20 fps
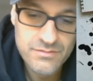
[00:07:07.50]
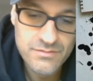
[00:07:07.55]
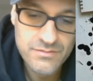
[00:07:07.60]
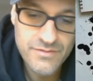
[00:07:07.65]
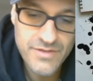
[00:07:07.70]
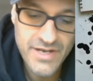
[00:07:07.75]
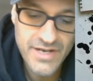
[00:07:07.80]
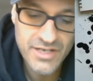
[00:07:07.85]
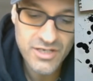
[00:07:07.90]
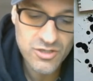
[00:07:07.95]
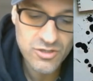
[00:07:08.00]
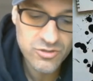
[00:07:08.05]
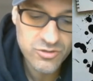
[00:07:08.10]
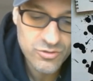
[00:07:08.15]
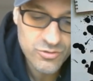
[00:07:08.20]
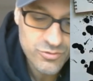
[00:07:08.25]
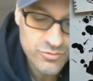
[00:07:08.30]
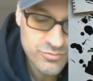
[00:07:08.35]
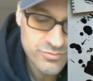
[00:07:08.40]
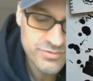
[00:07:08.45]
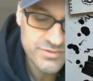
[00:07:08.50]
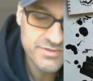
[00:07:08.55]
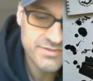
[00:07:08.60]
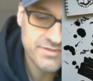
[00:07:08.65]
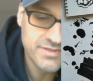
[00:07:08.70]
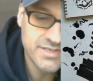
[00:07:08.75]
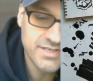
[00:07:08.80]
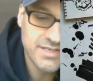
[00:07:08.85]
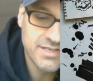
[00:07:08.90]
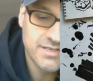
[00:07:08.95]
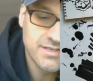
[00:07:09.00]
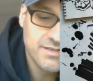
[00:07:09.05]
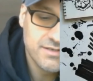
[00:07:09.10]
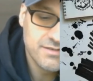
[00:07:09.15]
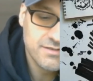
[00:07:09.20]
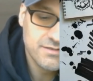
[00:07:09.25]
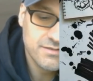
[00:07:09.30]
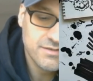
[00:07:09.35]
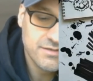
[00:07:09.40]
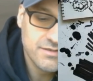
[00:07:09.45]
that includes the
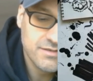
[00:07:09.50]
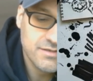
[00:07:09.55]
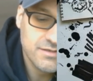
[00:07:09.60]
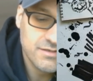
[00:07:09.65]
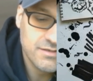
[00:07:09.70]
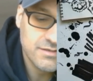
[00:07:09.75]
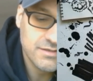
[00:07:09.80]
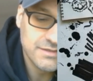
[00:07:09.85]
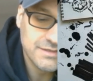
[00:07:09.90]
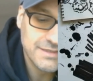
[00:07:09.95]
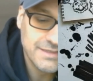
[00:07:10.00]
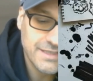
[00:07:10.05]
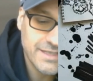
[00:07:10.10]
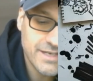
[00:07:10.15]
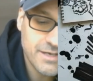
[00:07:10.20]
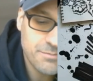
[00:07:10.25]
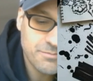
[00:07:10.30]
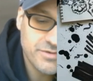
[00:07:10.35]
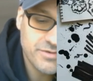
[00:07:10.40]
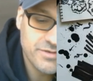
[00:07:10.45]
lip,